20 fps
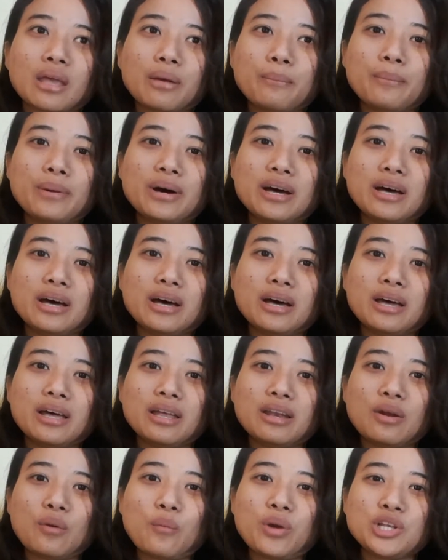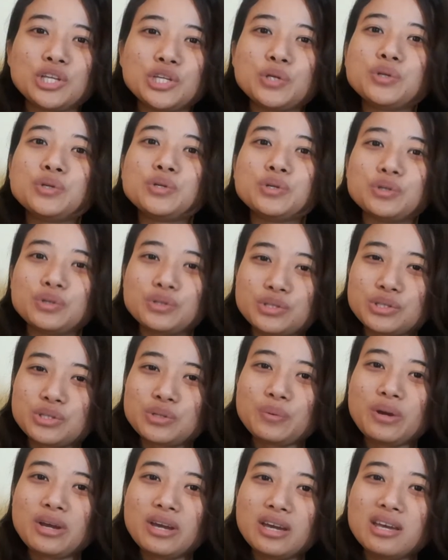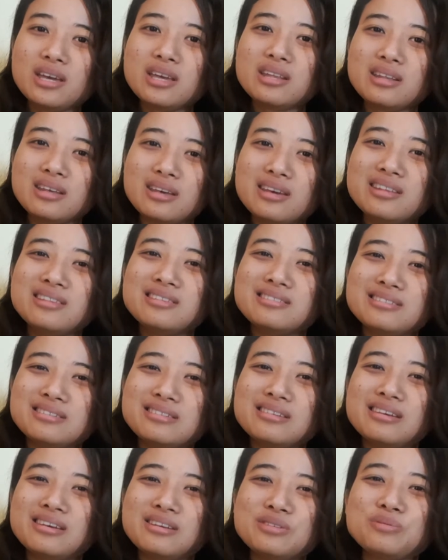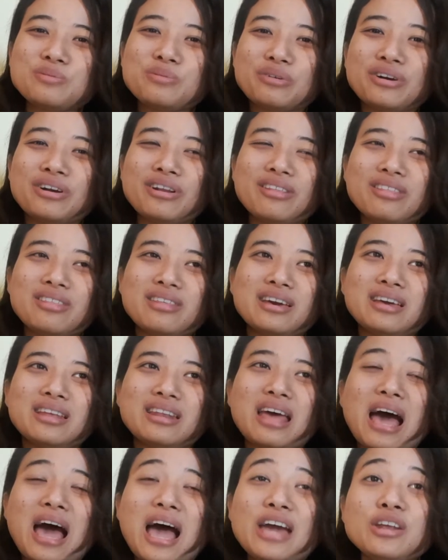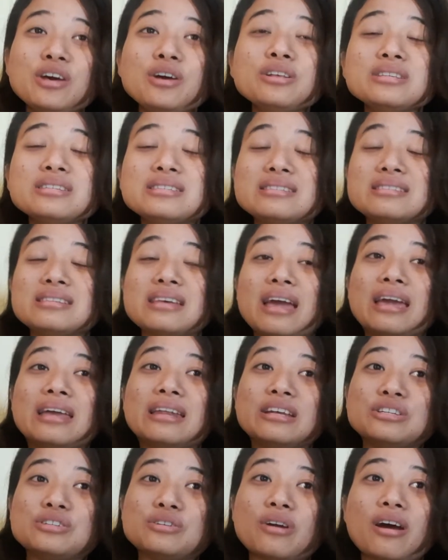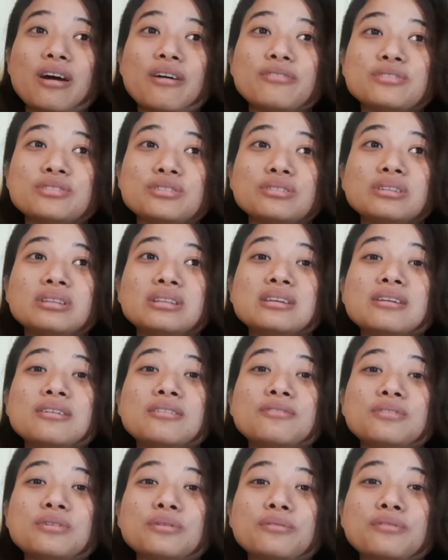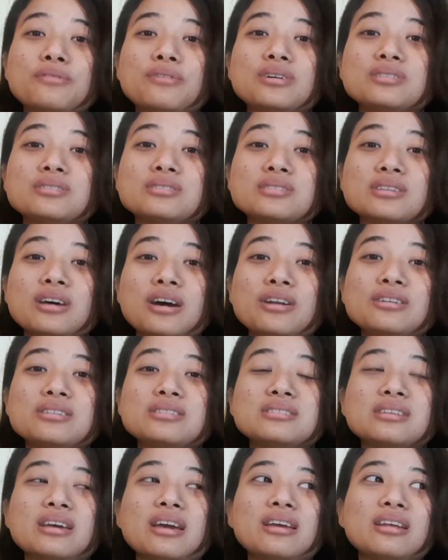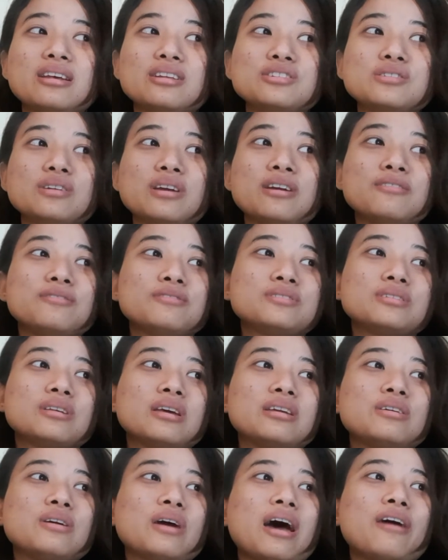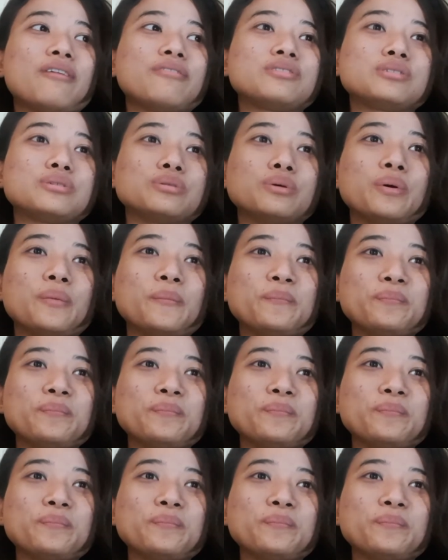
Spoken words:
But when you used to it, it's worth it. I don't say that you have to leave your friends. I don't say that you have to